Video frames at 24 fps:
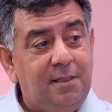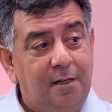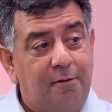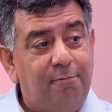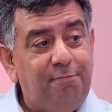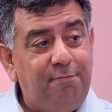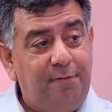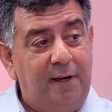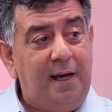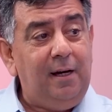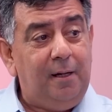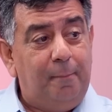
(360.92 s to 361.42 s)
have
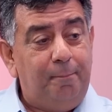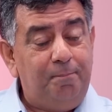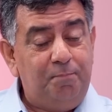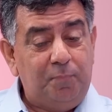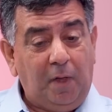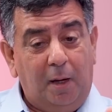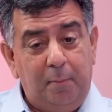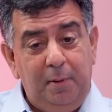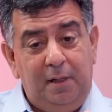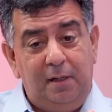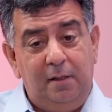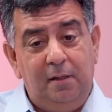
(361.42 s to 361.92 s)
failed.
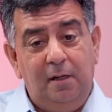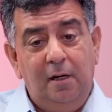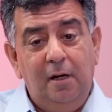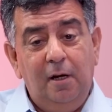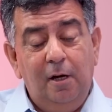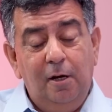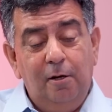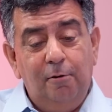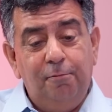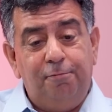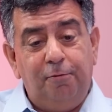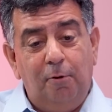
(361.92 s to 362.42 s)
I mean,
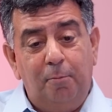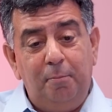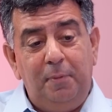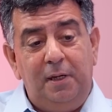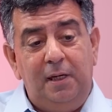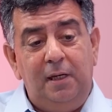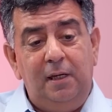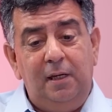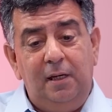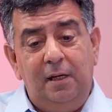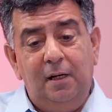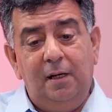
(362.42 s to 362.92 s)
For
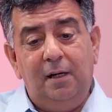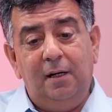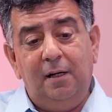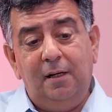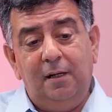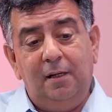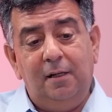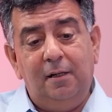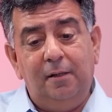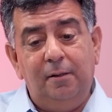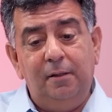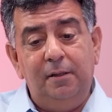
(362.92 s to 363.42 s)
me,
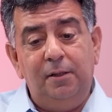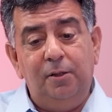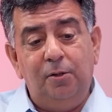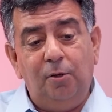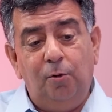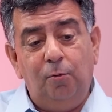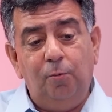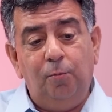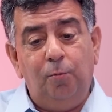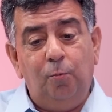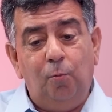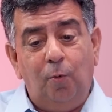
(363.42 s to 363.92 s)

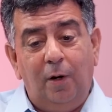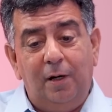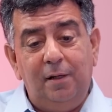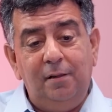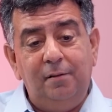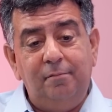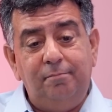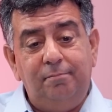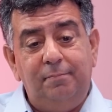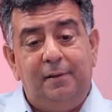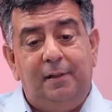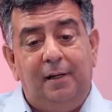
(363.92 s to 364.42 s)

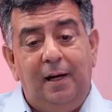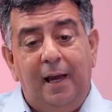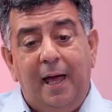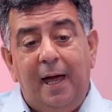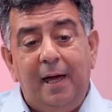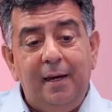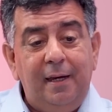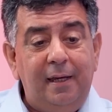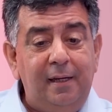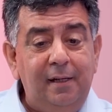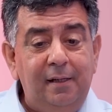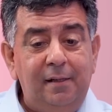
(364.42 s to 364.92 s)
one
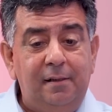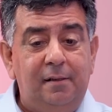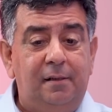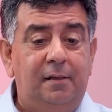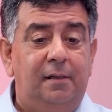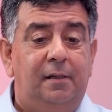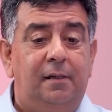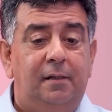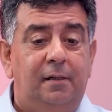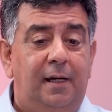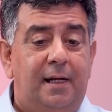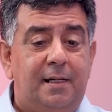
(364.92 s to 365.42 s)
glaring,
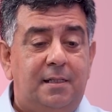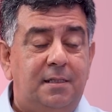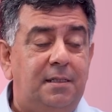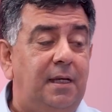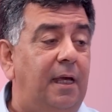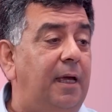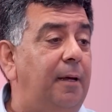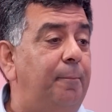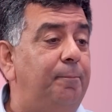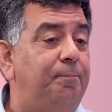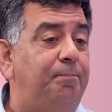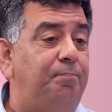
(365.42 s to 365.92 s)
let's
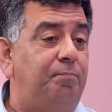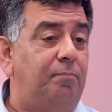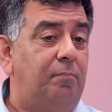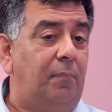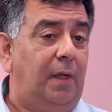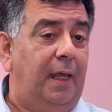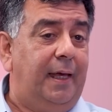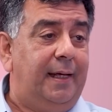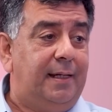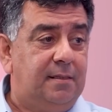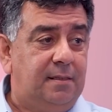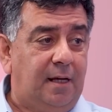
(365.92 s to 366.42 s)
say,
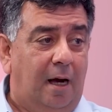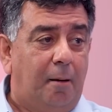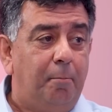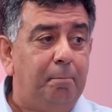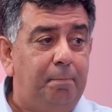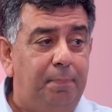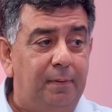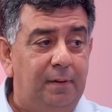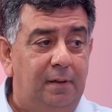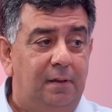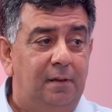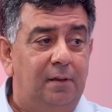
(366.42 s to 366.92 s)

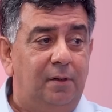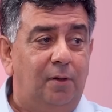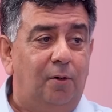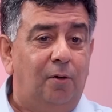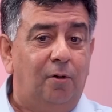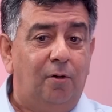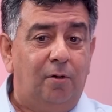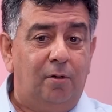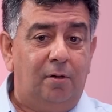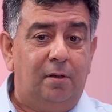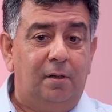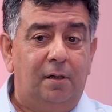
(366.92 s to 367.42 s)
example
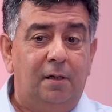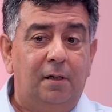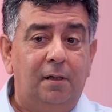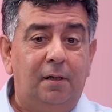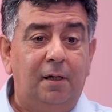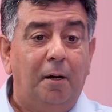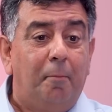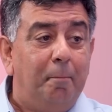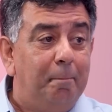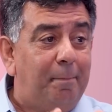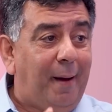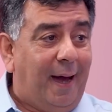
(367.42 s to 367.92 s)
or
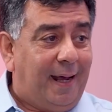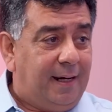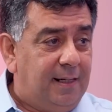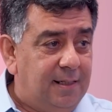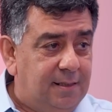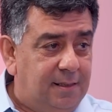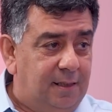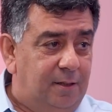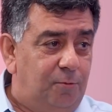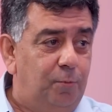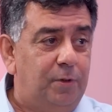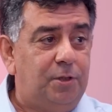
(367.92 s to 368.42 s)

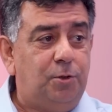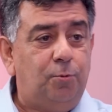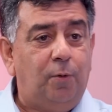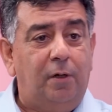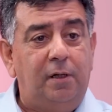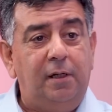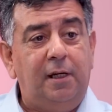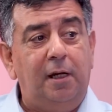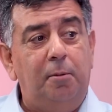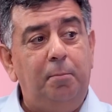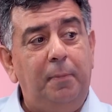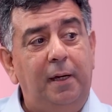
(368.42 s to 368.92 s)
comparison which
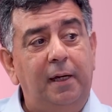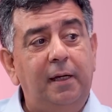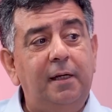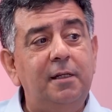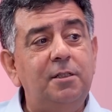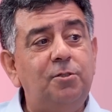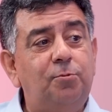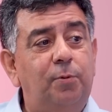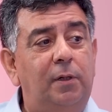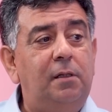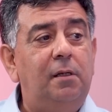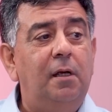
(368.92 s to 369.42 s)
one can make
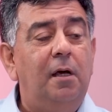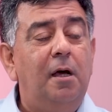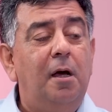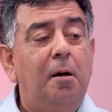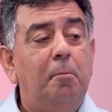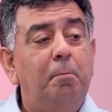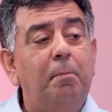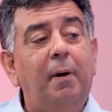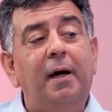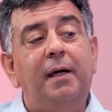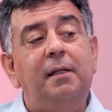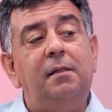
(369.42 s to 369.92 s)
is with
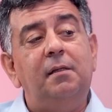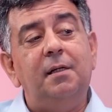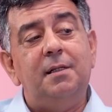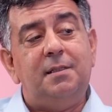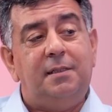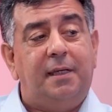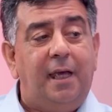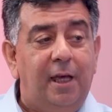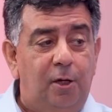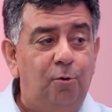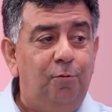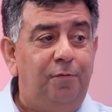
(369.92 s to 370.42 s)

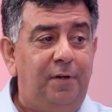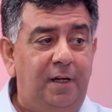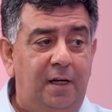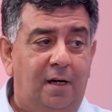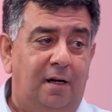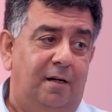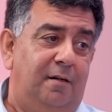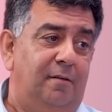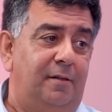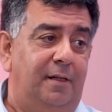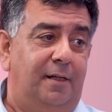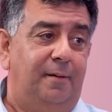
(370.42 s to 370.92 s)
Mahindra's KUV
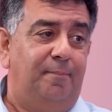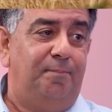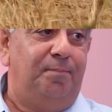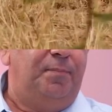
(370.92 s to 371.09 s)
100.